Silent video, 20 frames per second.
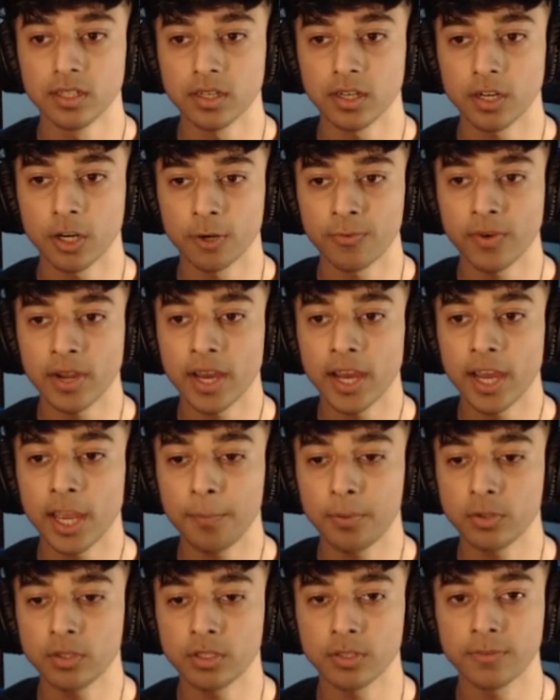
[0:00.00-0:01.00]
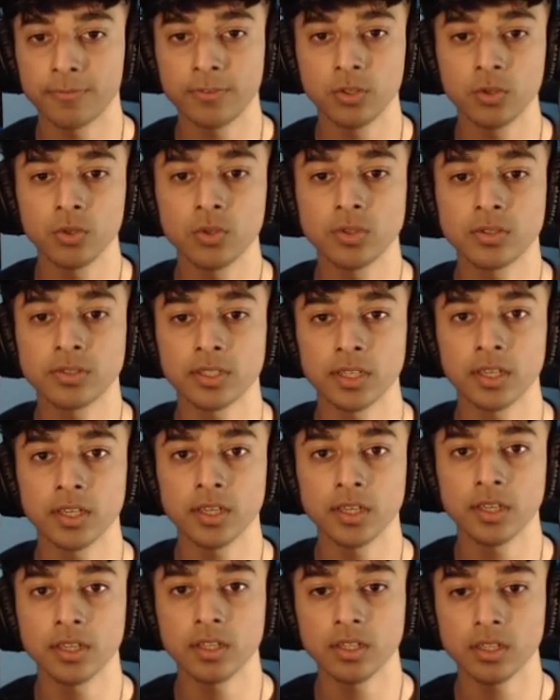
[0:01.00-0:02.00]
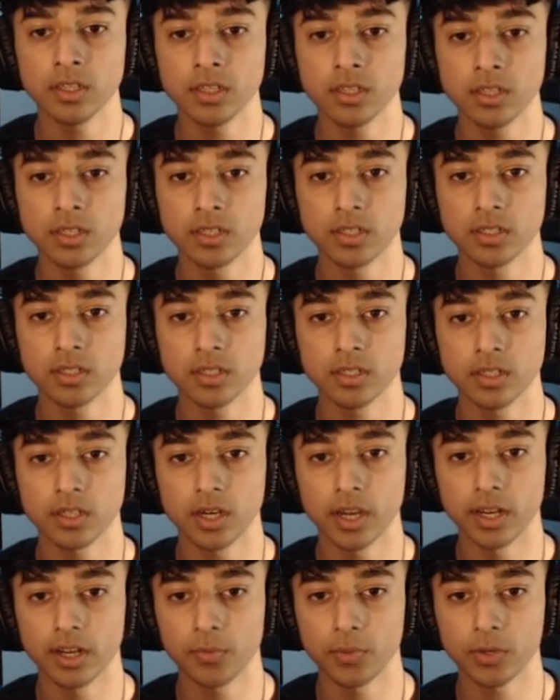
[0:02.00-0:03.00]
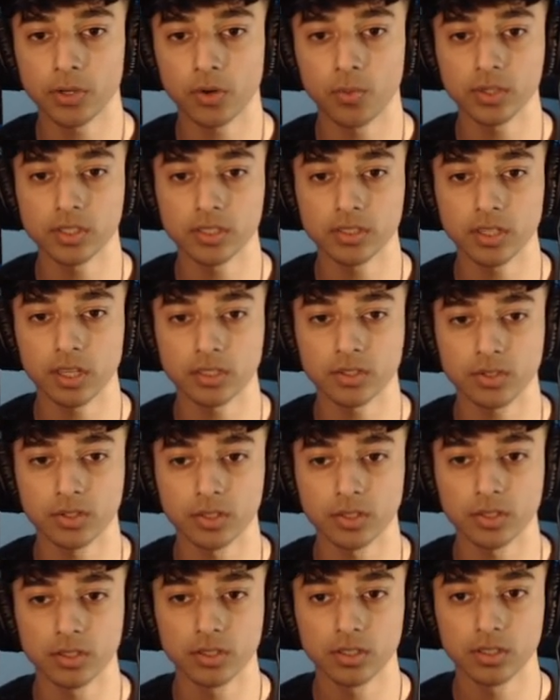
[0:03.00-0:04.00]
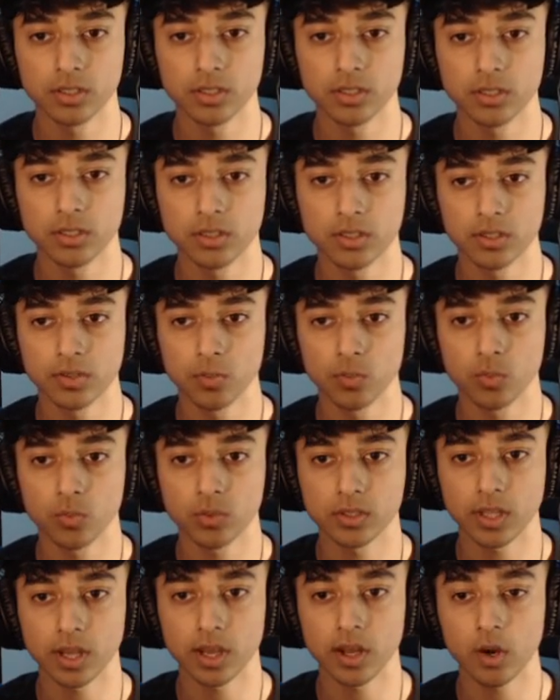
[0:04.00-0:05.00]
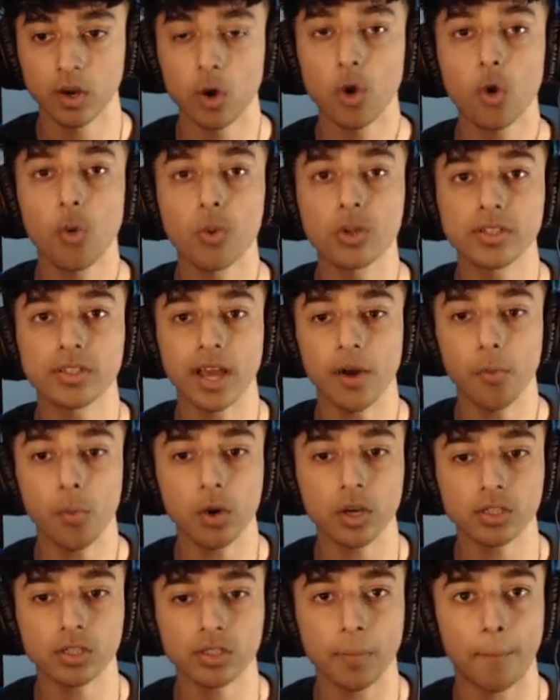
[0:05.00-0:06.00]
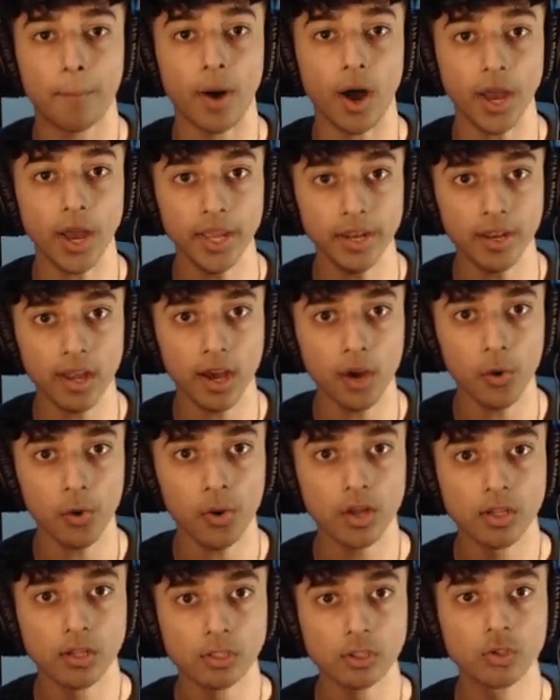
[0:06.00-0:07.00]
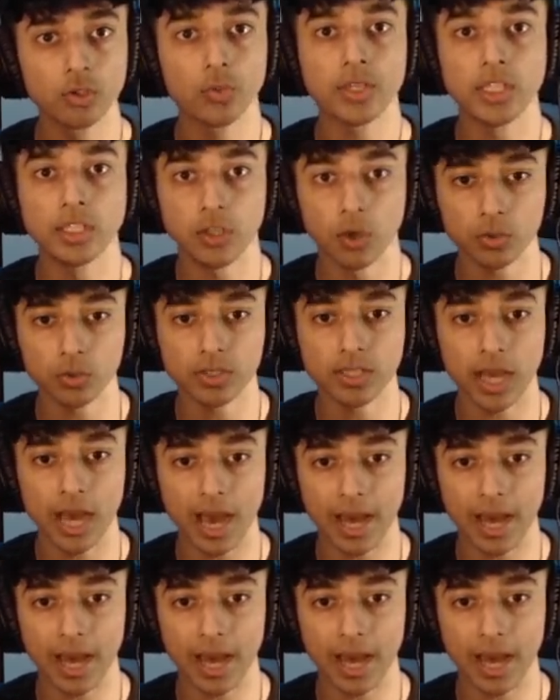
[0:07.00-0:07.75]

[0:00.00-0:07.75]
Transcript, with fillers: Alright, put the fuse in. Alright, there we go. What did that do? Will that work the button now? So we can go to the